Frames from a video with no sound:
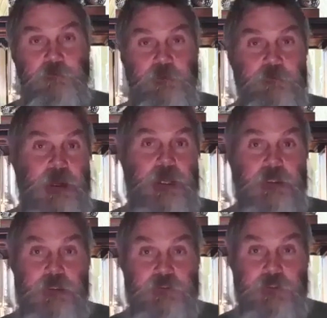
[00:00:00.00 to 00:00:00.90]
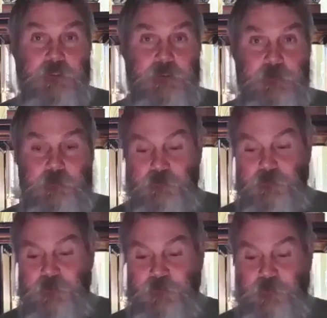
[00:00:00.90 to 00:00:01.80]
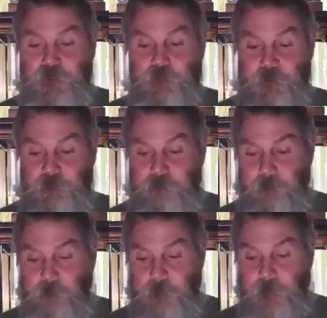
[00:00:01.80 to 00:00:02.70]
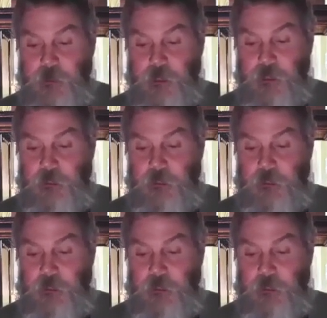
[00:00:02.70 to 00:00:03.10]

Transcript: together with my congenital disfigurement,